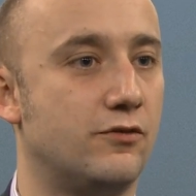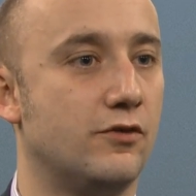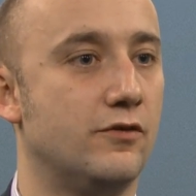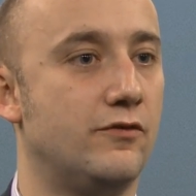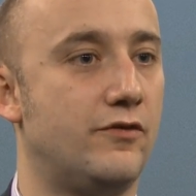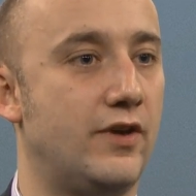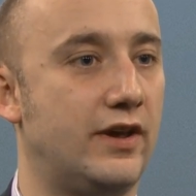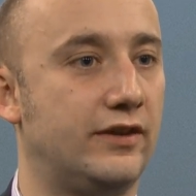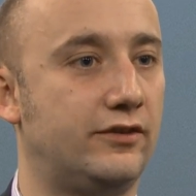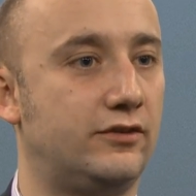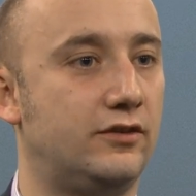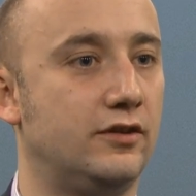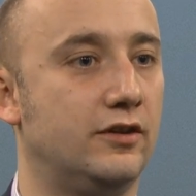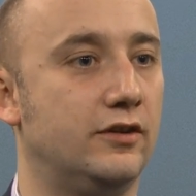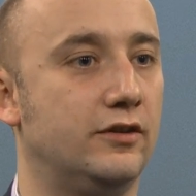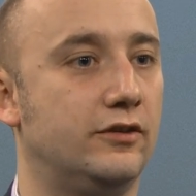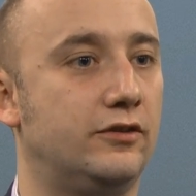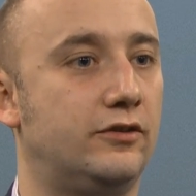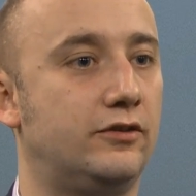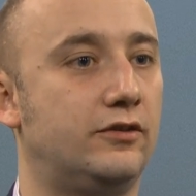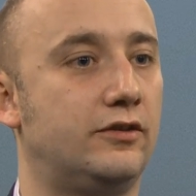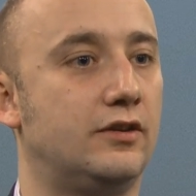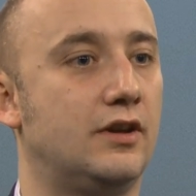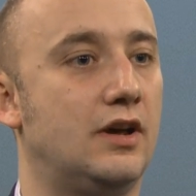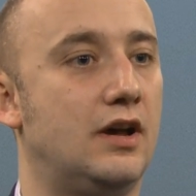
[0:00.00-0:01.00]
for
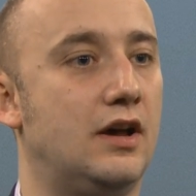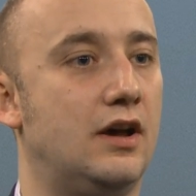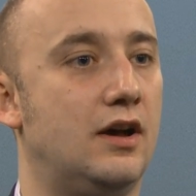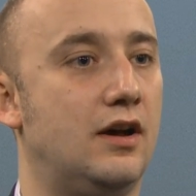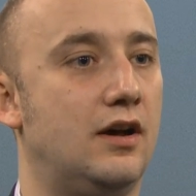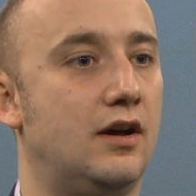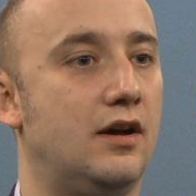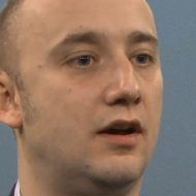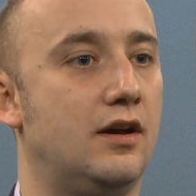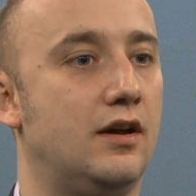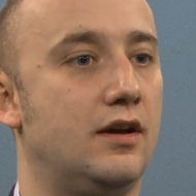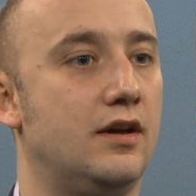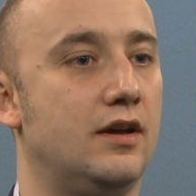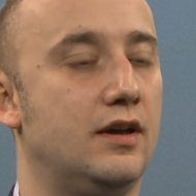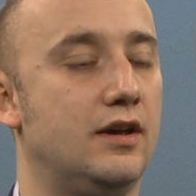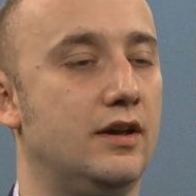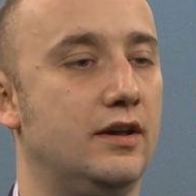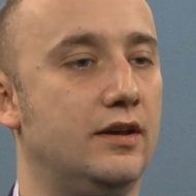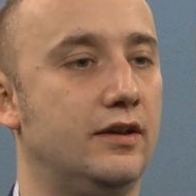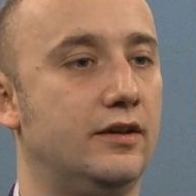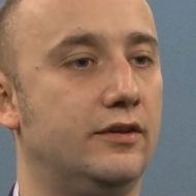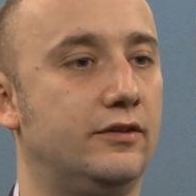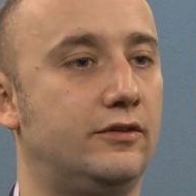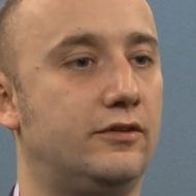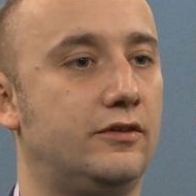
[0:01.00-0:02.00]
investors
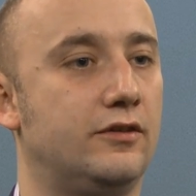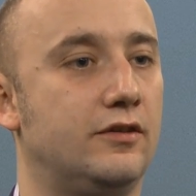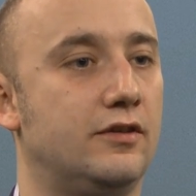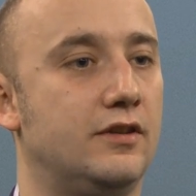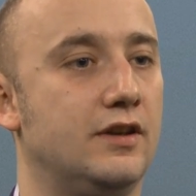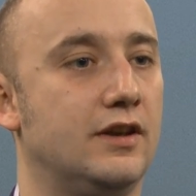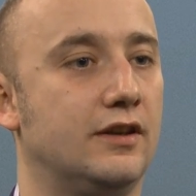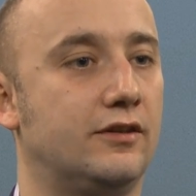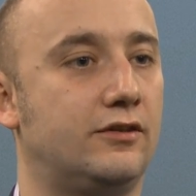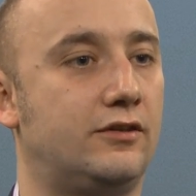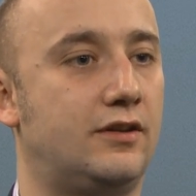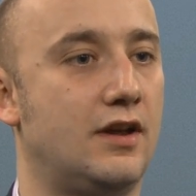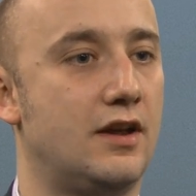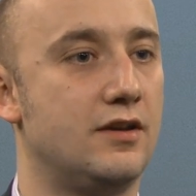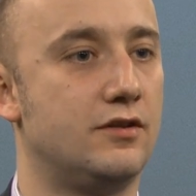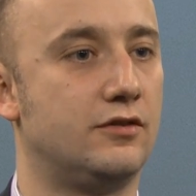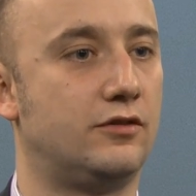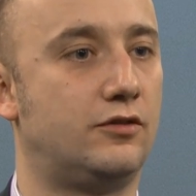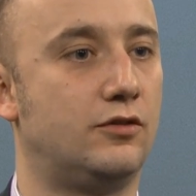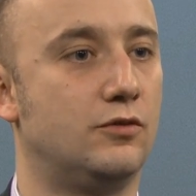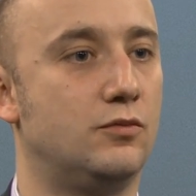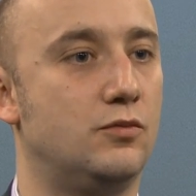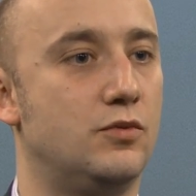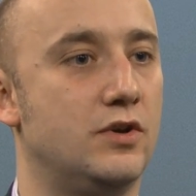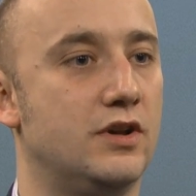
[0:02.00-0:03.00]
is the
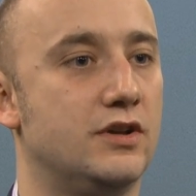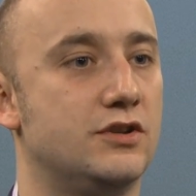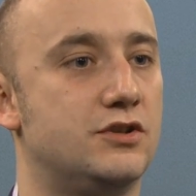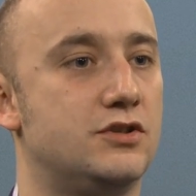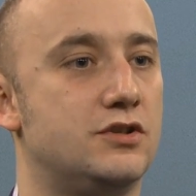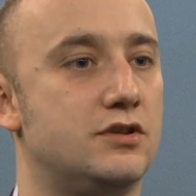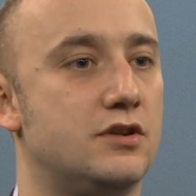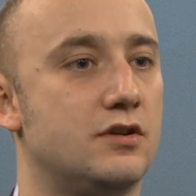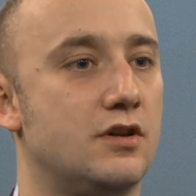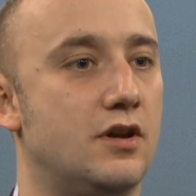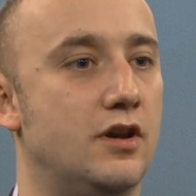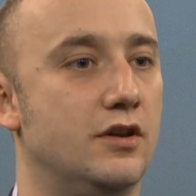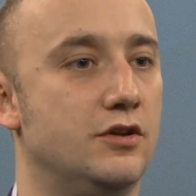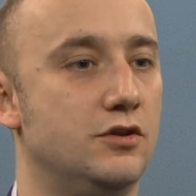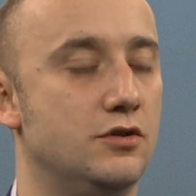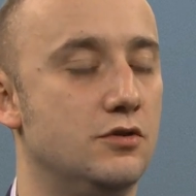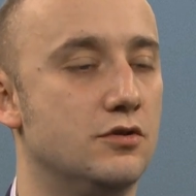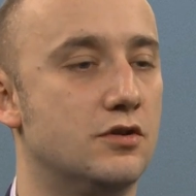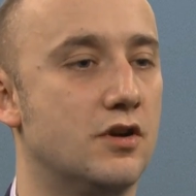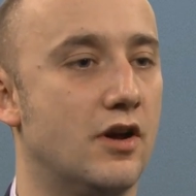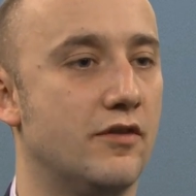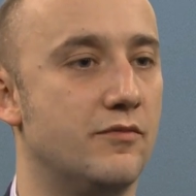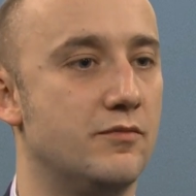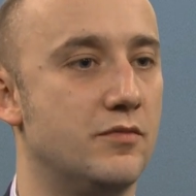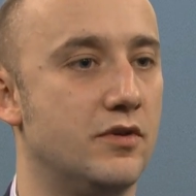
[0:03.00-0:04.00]
extent to which a
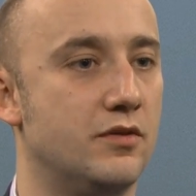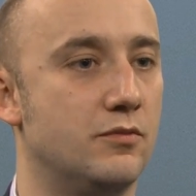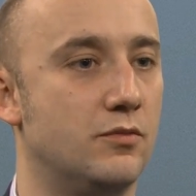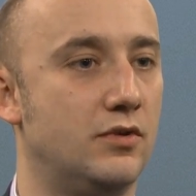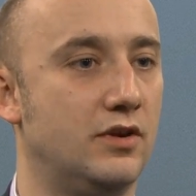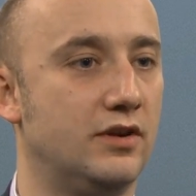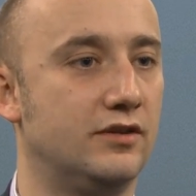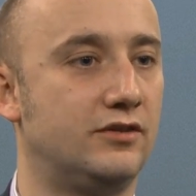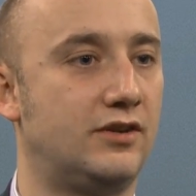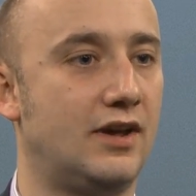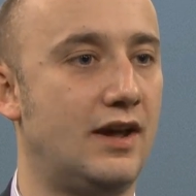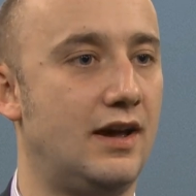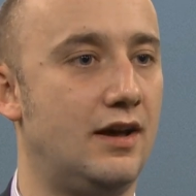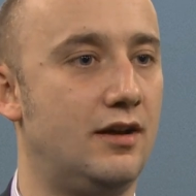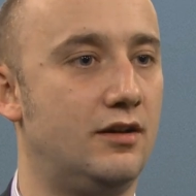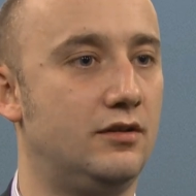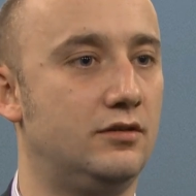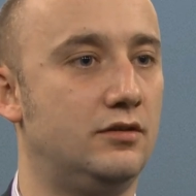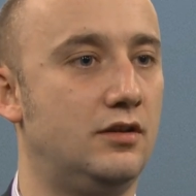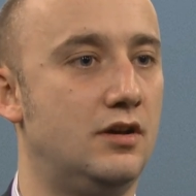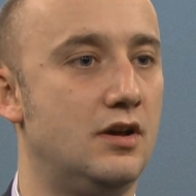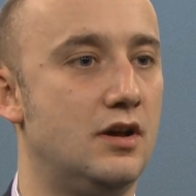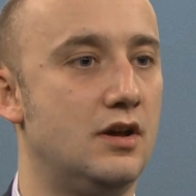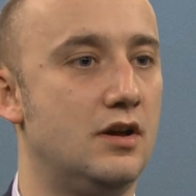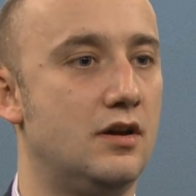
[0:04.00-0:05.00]
new government will
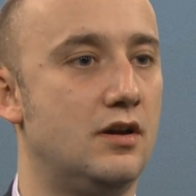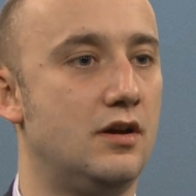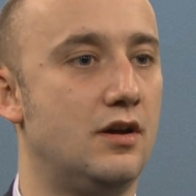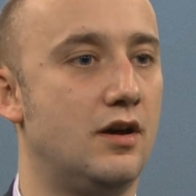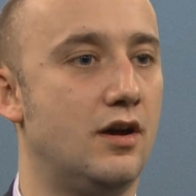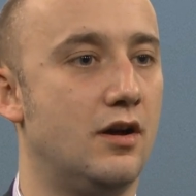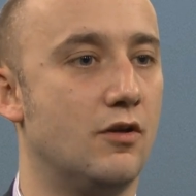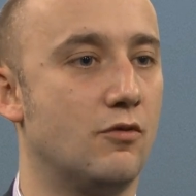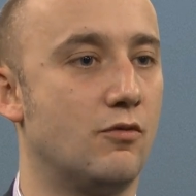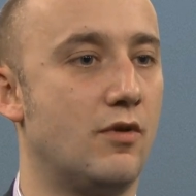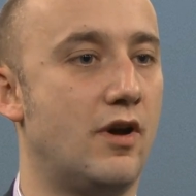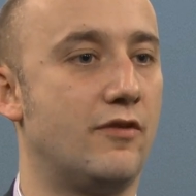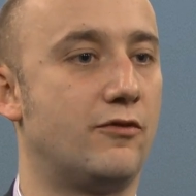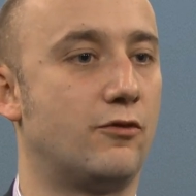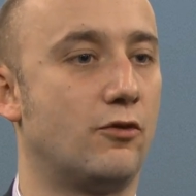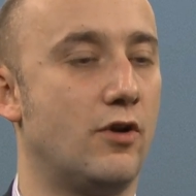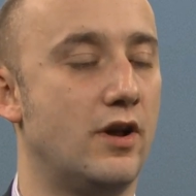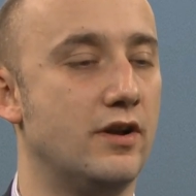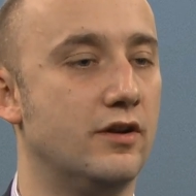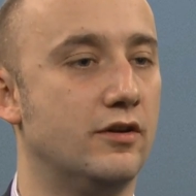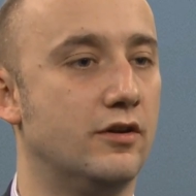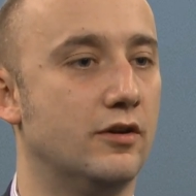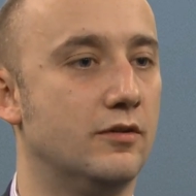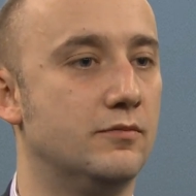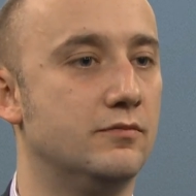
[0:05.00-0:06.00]
entail a
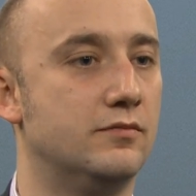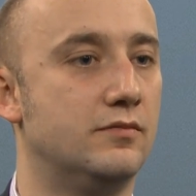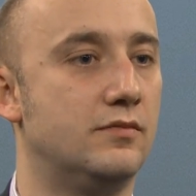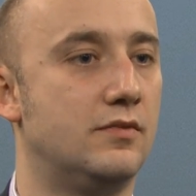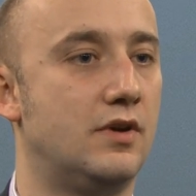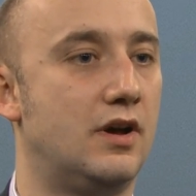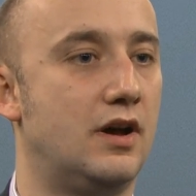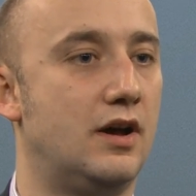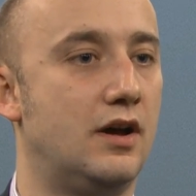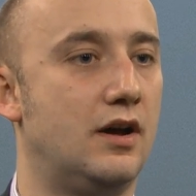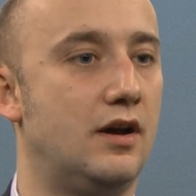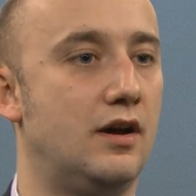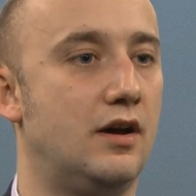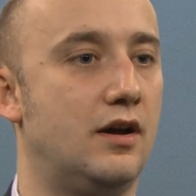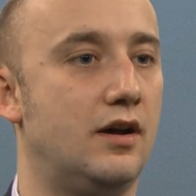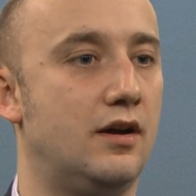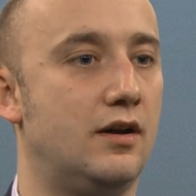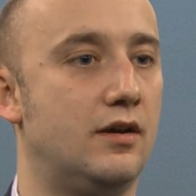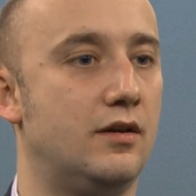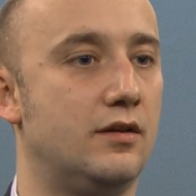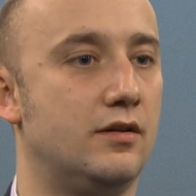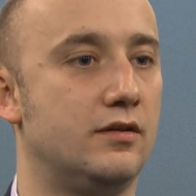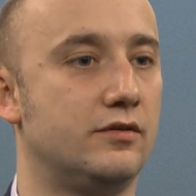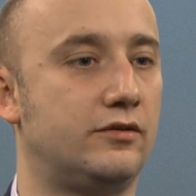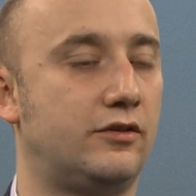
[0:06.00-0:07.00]
referendum
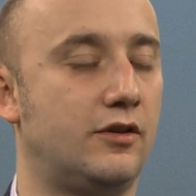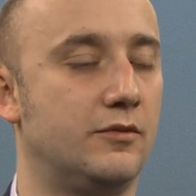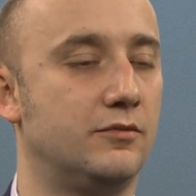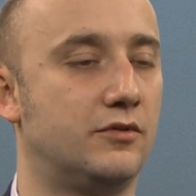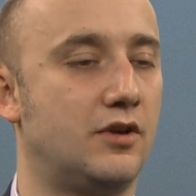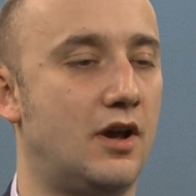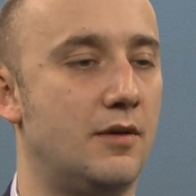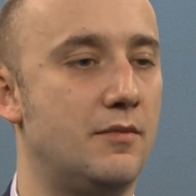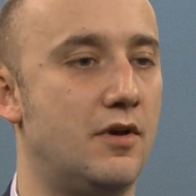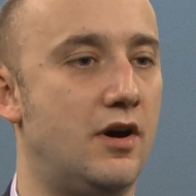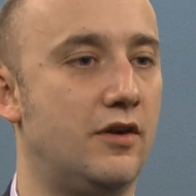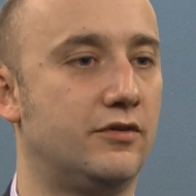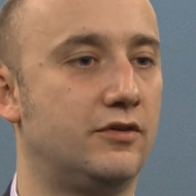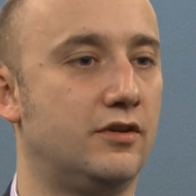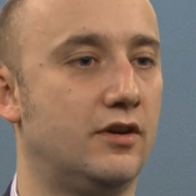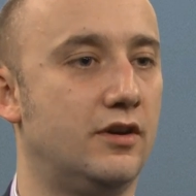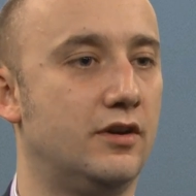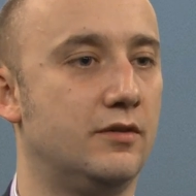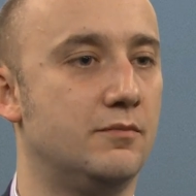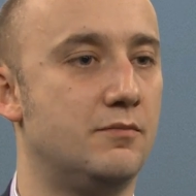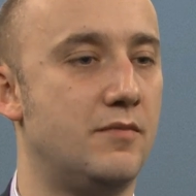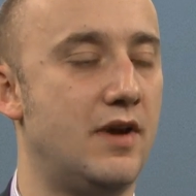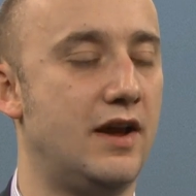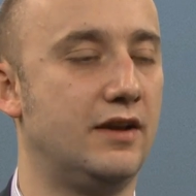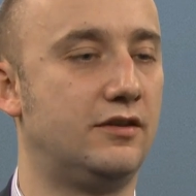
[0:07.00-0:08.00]
sometime
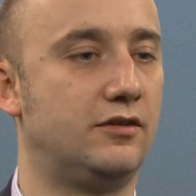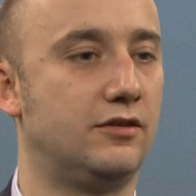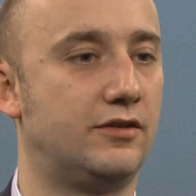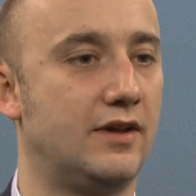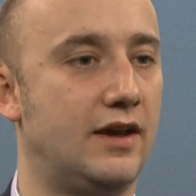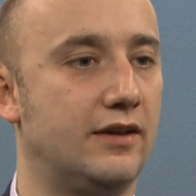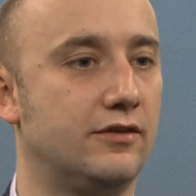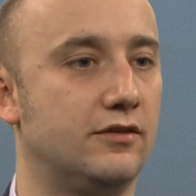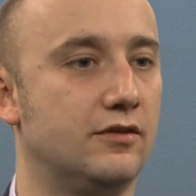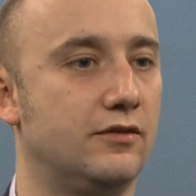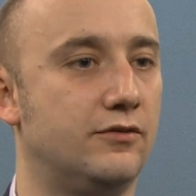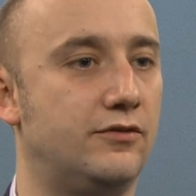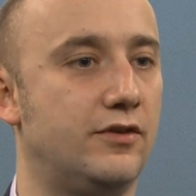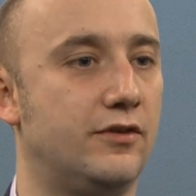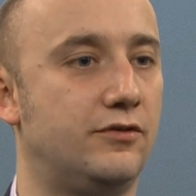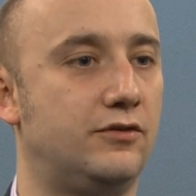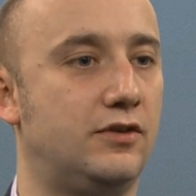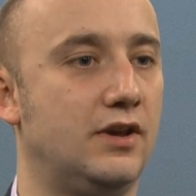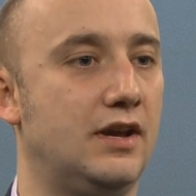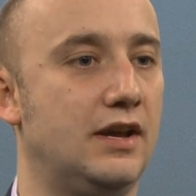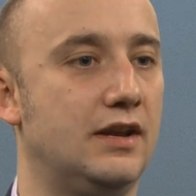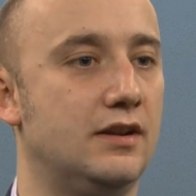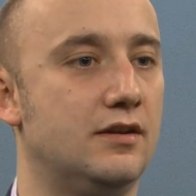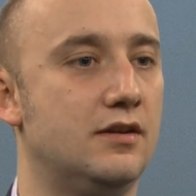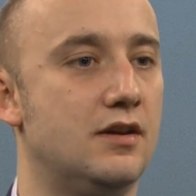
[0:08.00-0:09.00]
after May
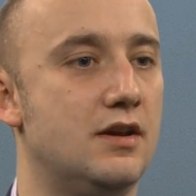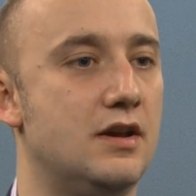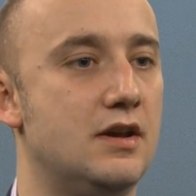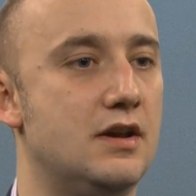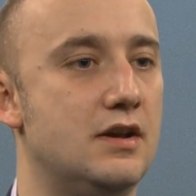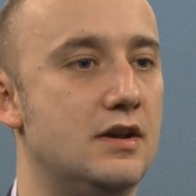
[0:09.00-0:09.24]
2015